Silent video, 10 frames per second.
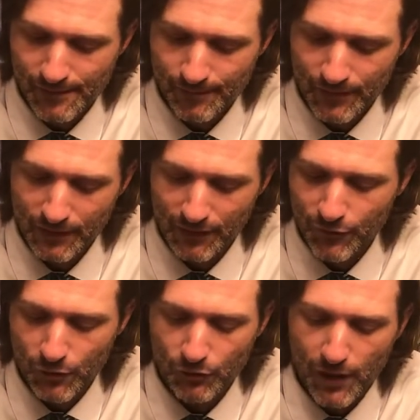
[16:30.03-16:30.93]
See, a few
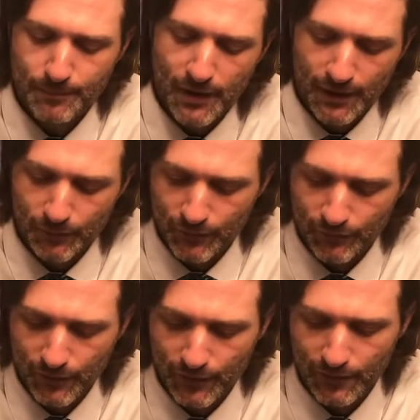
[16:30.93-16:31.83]
crackpots with
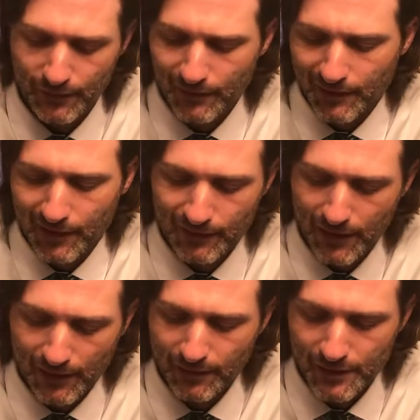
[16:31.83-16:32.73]
verses in their heads
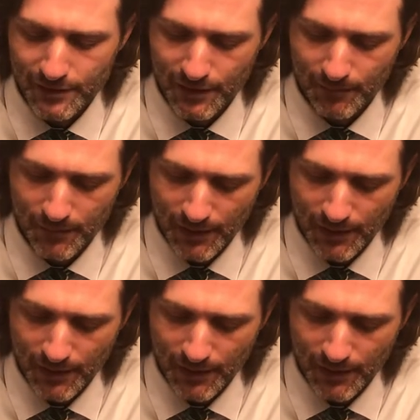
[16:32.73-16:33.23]
can't touch them.